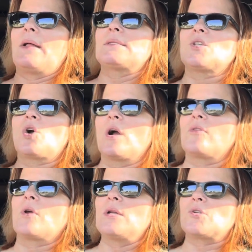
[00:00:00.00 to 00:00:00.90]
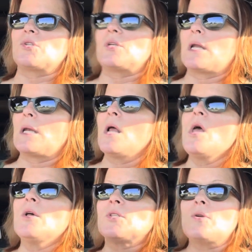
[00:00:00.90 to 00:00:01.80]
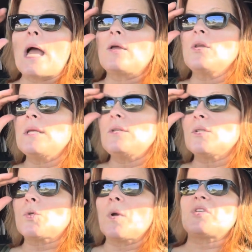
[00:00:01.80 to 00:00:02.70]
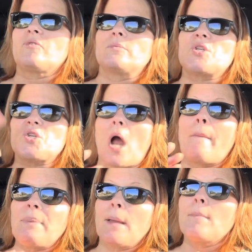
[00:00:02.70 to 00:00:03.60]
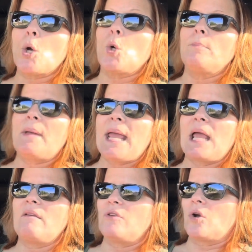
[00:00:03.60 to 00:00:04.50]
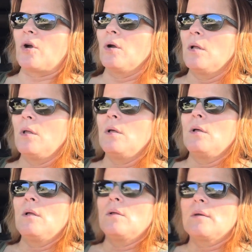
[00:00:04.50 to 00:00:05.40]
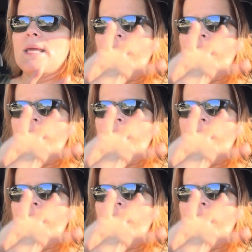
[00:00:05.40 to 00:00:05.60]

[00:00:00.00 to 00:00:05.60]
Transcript: That's the car they're interested in. So now you need to switch from shopping mode behavior, what